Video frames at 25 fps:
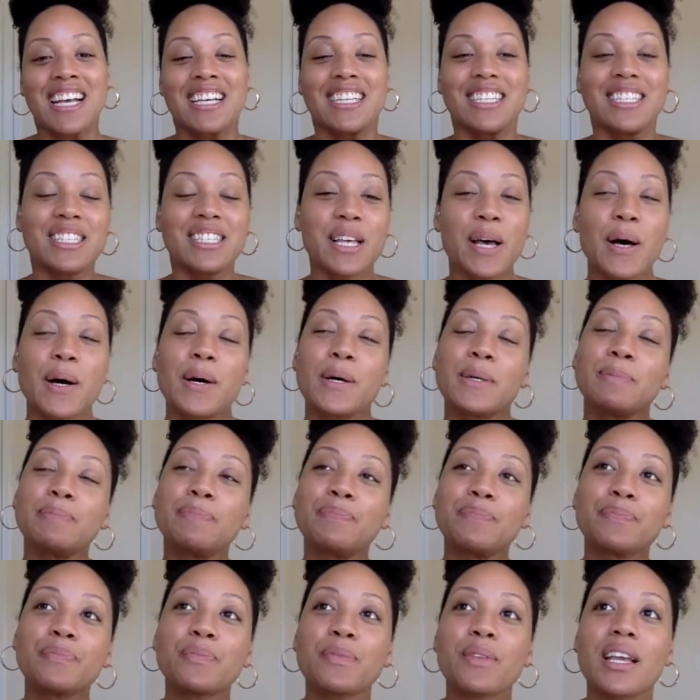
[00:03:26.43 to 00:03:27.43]

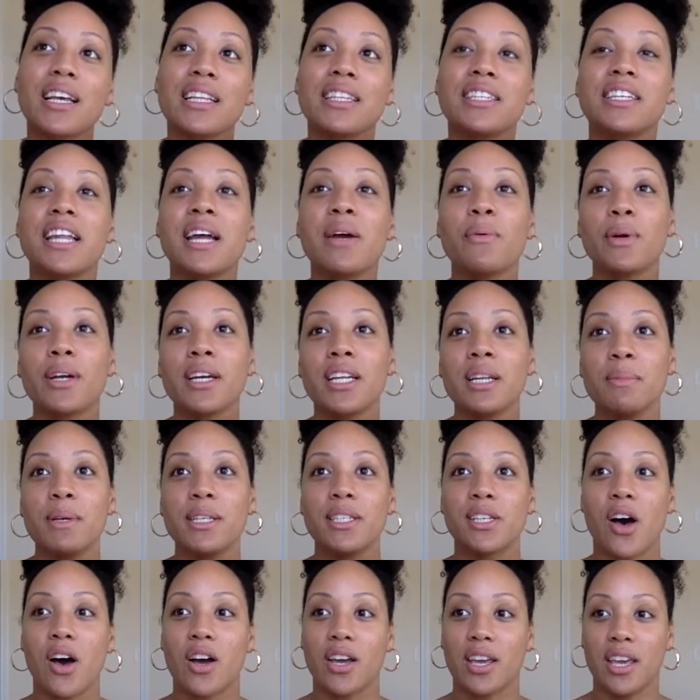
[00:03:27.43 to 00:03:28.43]
So today we're going to
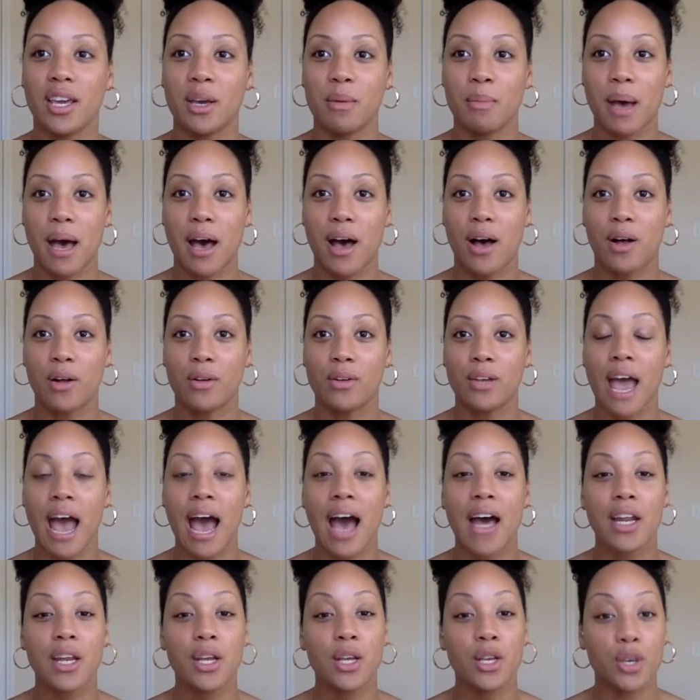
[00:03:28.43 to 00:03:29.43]
be talking about
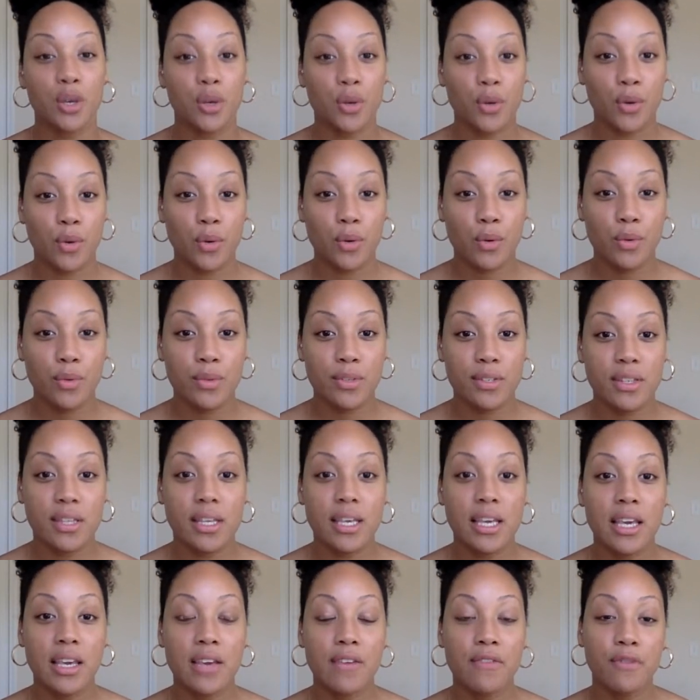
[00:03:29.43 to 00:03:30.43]
how to use
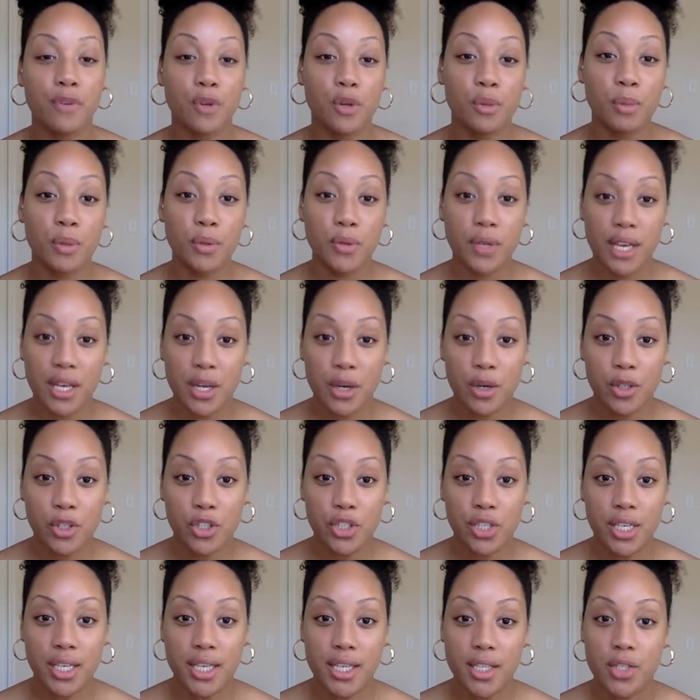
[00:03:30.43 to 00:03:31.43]
the full moon
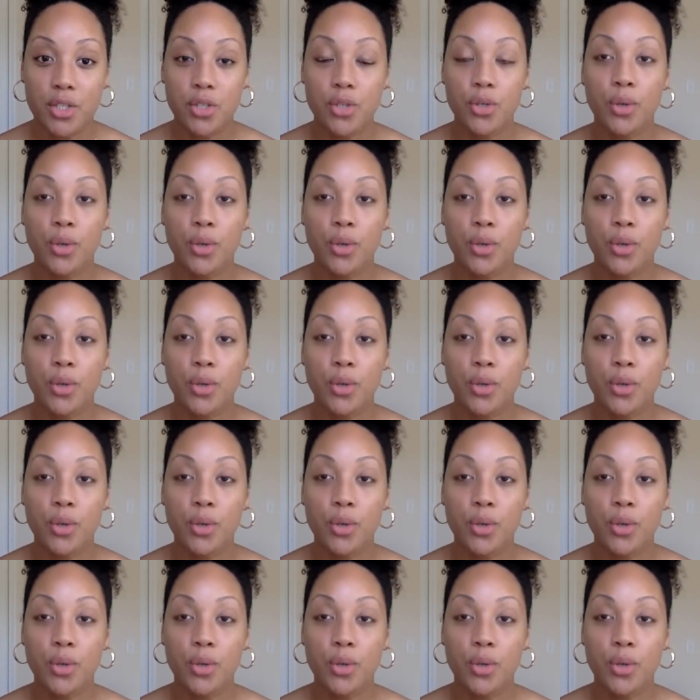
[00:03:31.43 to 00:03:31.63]
energy